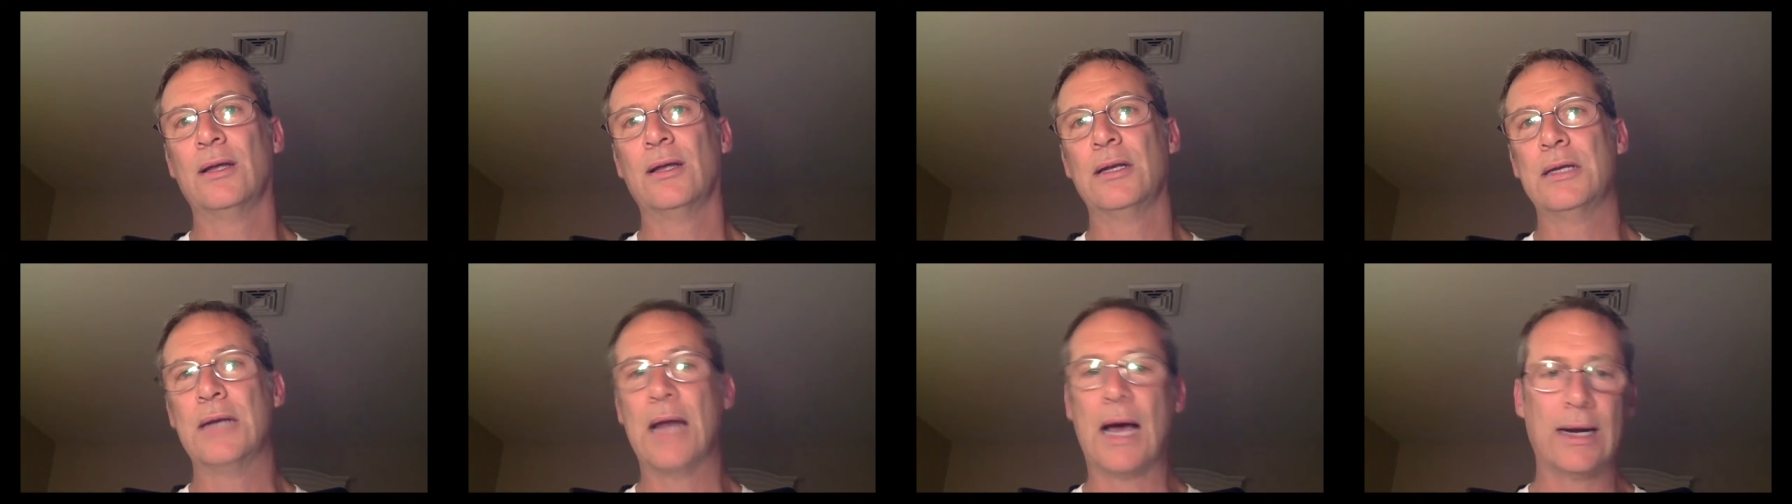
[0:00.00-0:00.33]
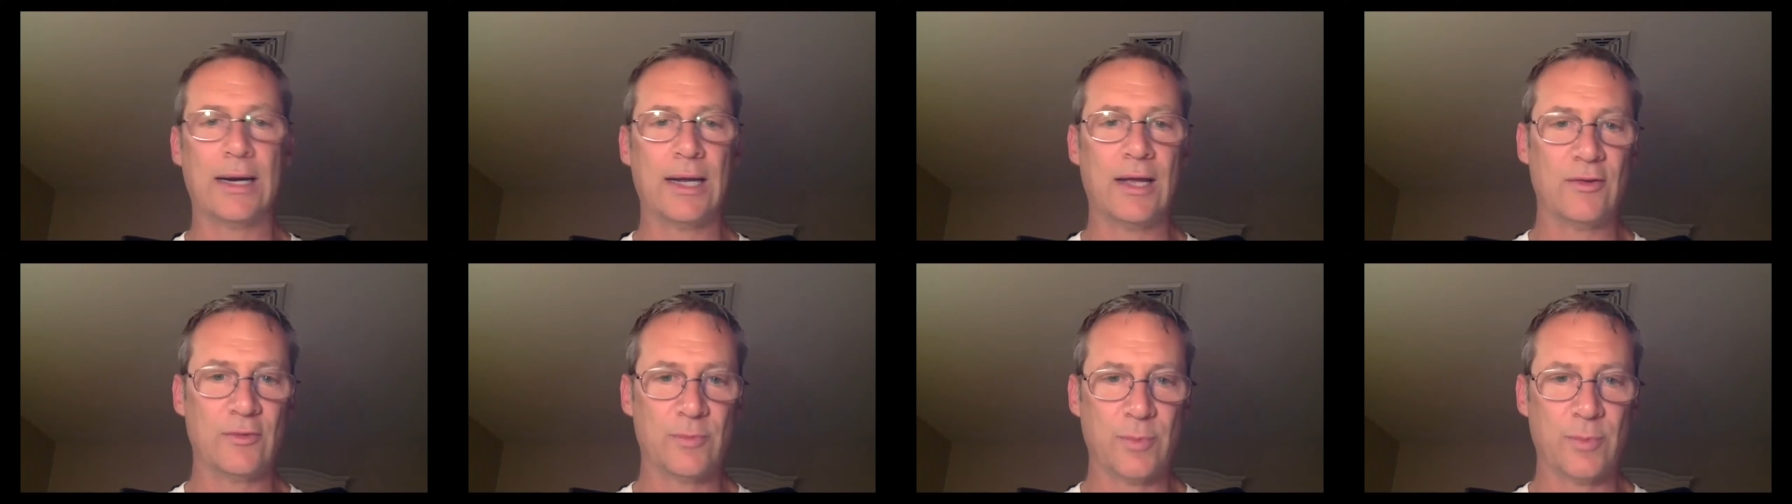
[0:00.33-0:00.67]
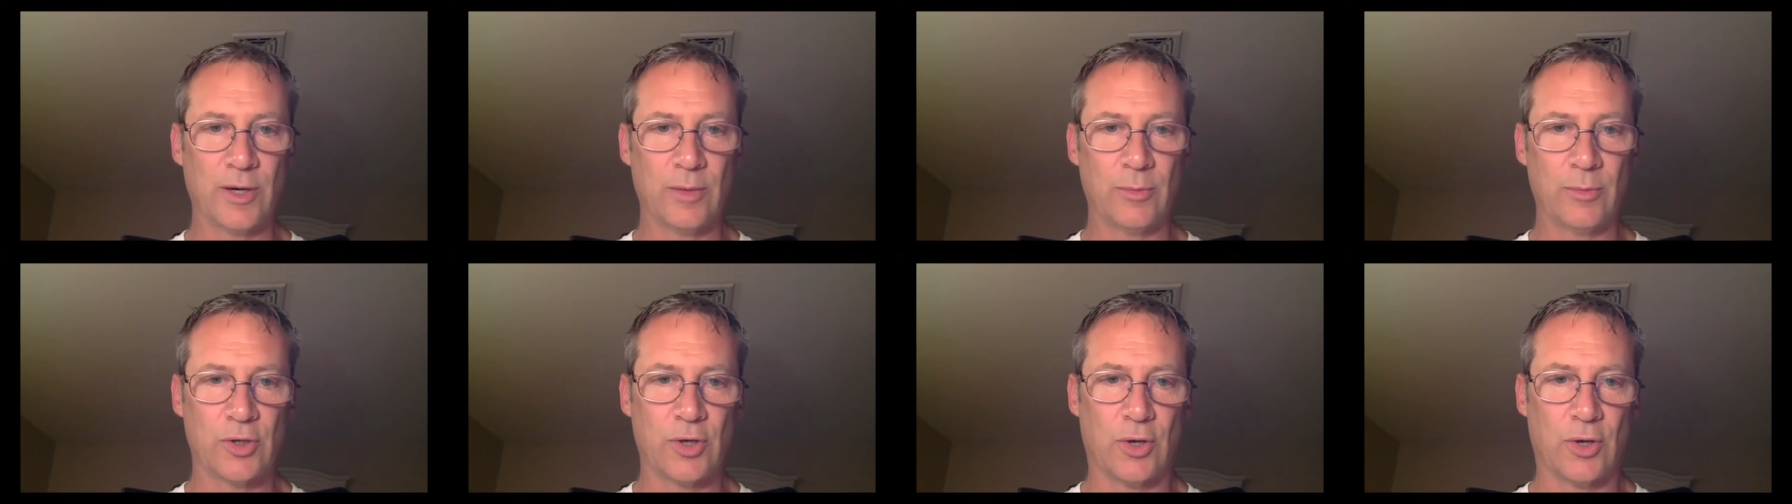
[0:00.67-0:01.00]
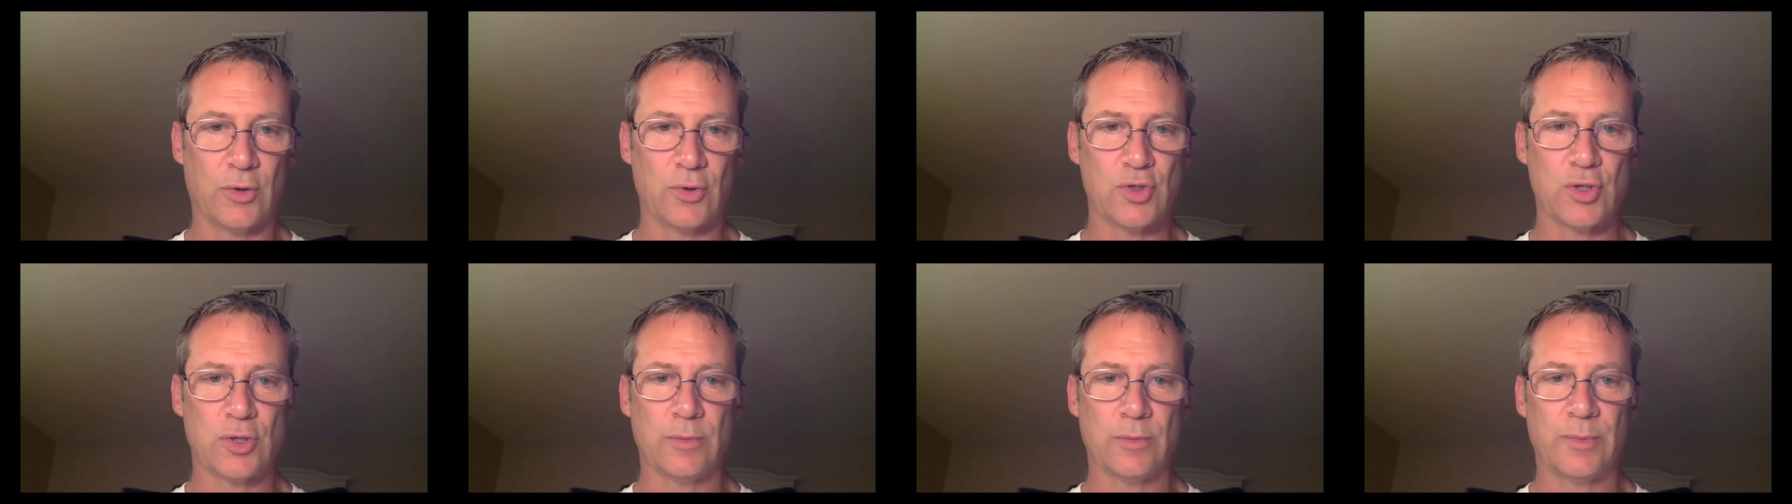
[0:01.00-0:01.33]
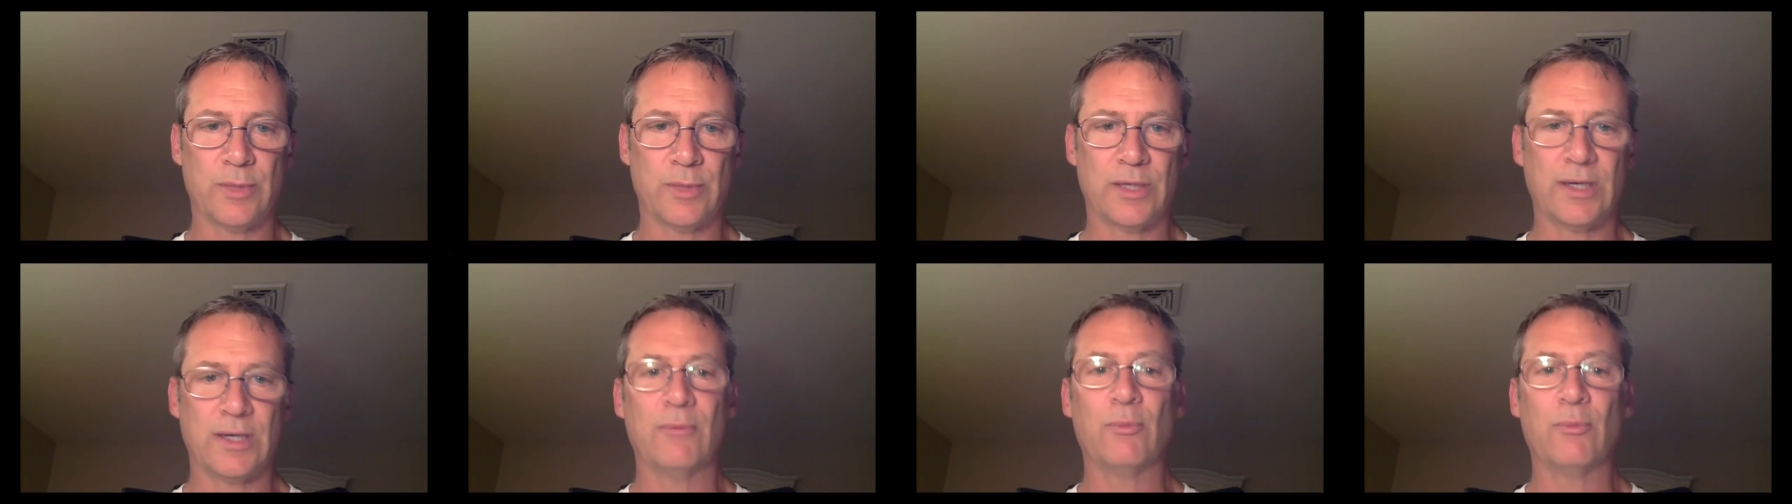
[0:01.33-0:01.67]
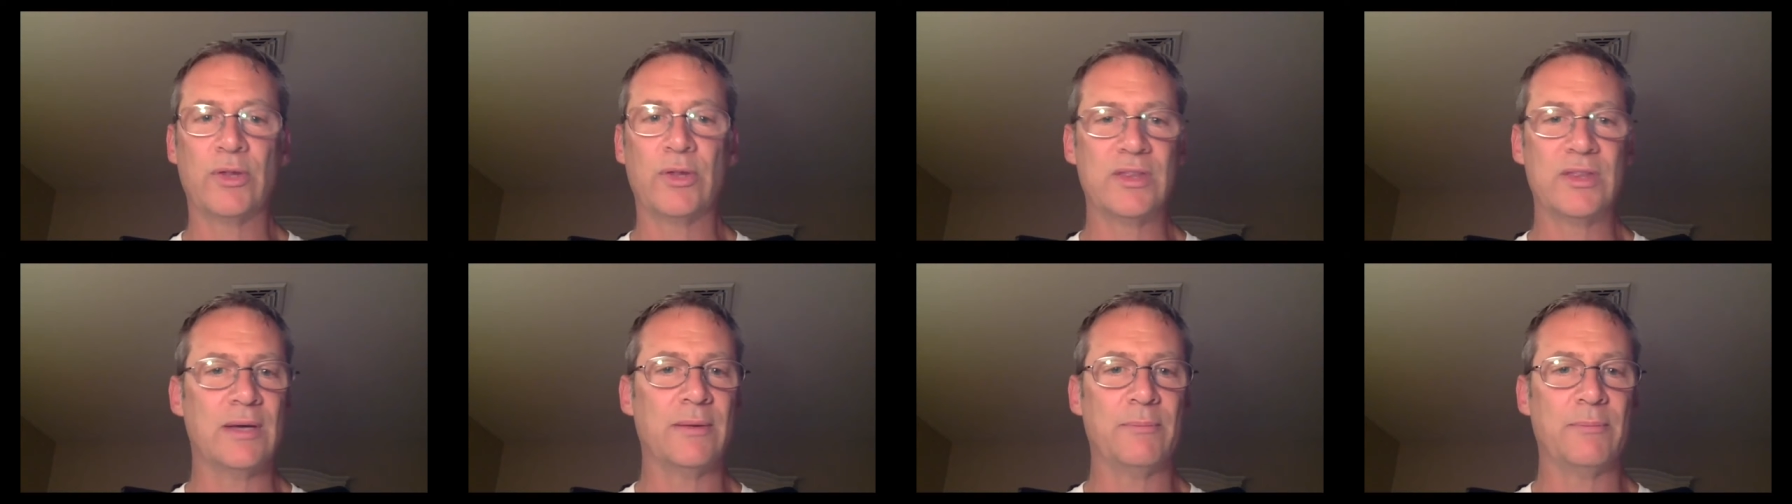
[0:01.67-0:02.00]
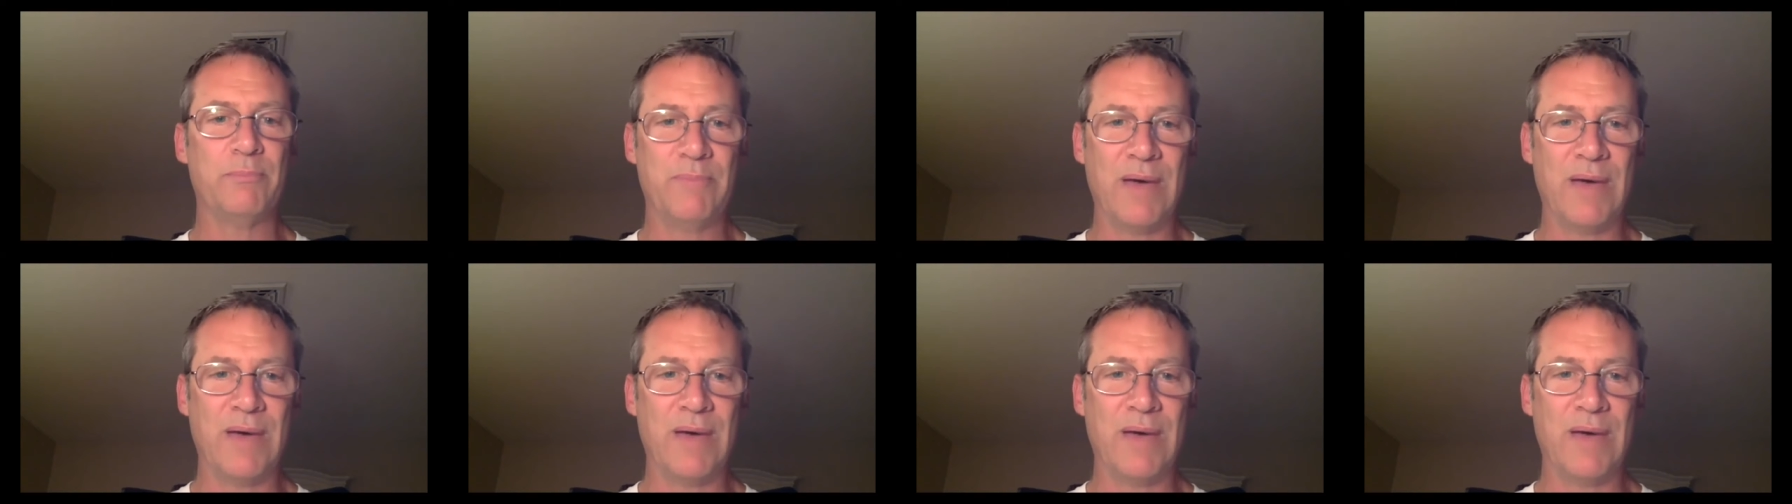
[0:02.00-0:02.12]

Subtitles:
not as permaculture, but with the